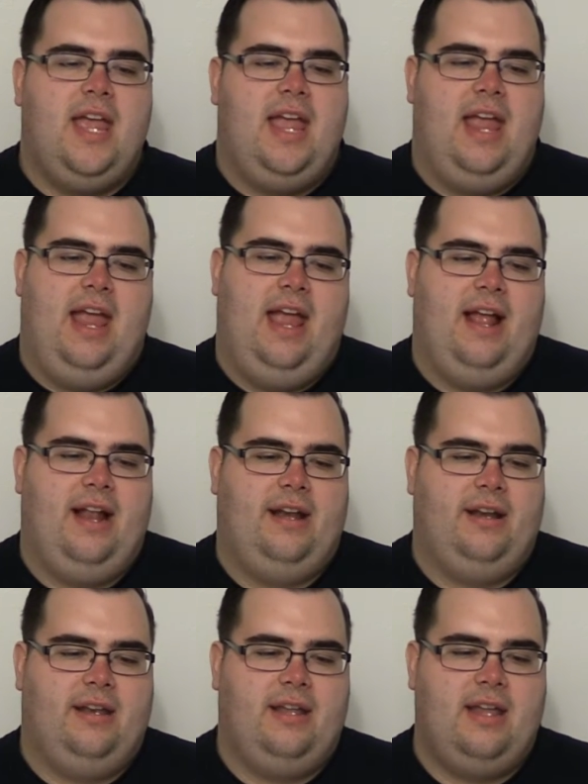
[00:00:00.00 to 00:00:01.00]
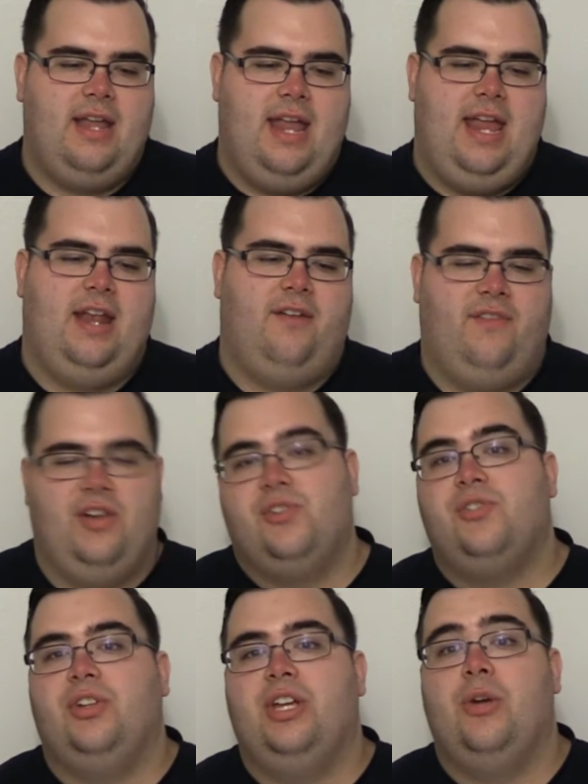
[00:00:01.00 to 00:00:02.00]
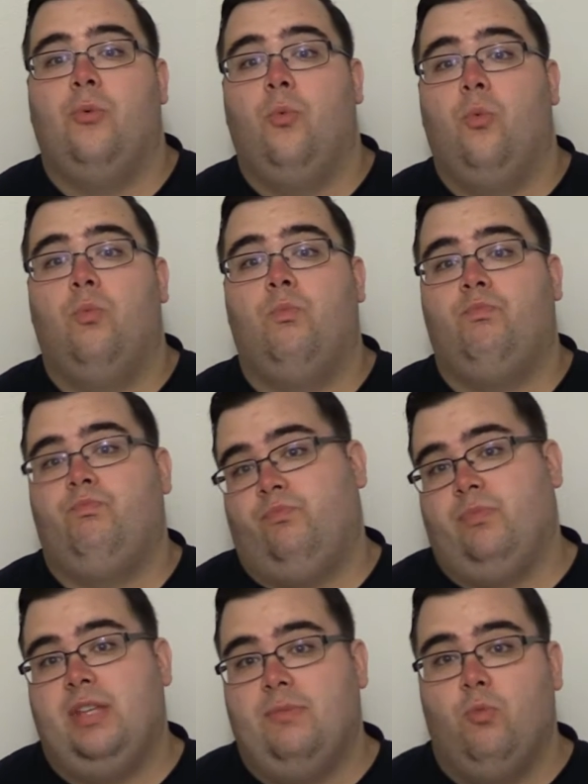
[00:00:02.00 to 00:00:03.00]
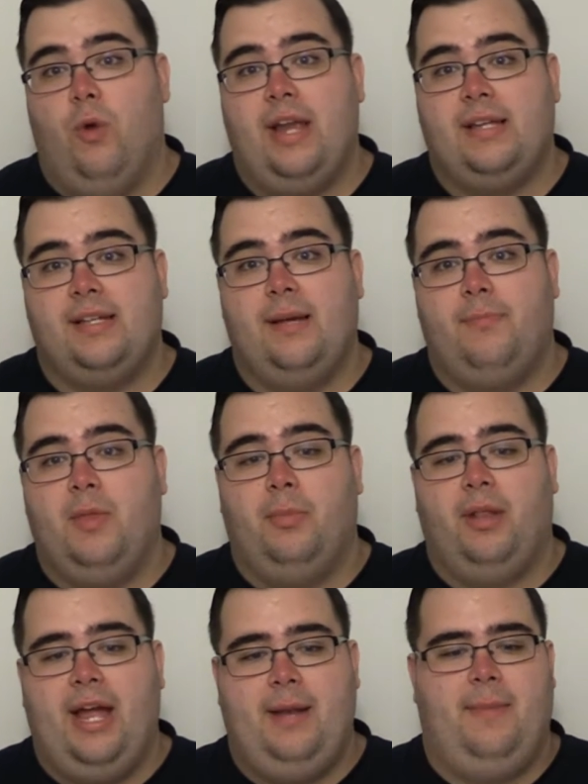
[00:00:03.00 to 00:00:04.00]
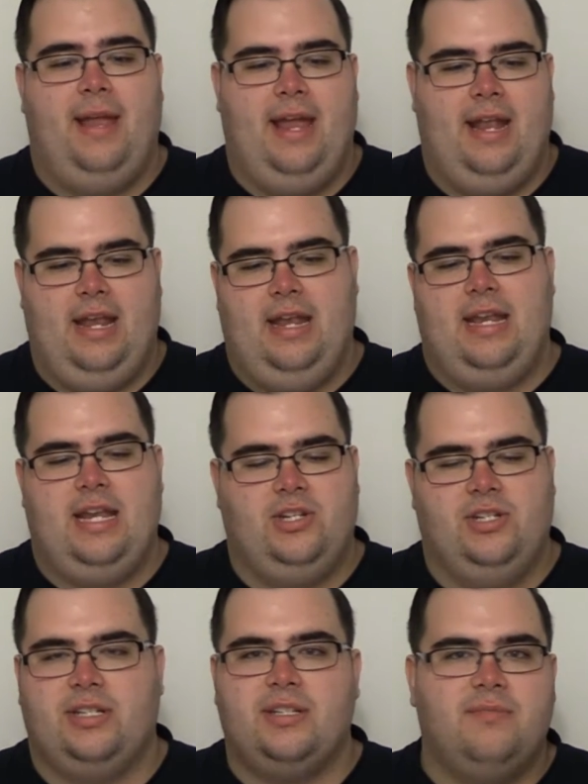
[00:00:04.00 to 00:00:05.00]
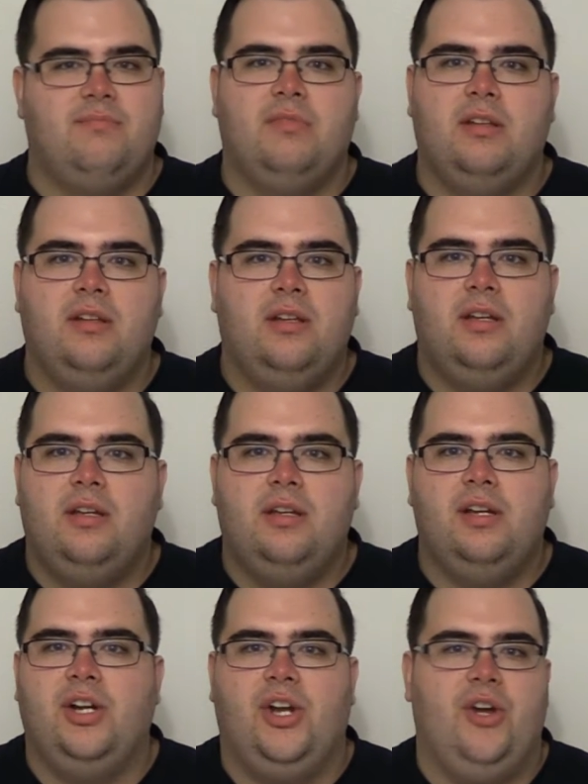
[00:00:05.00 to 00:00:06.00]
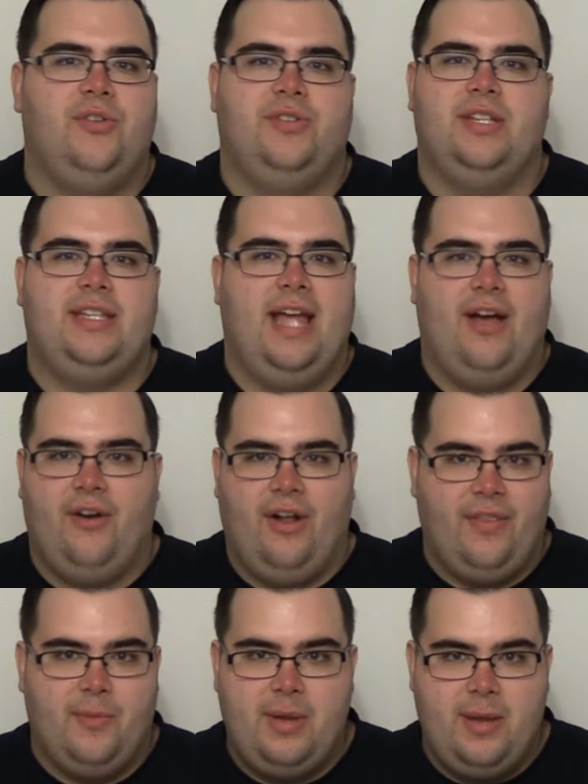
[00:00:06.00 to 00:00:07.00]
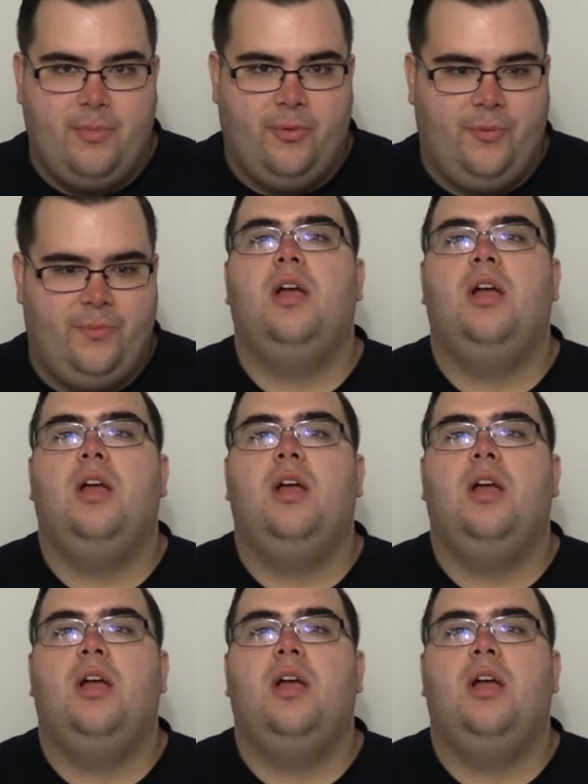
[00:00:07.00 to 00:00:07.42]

and it eventually wakes up the blind man and he just goes to town on the people.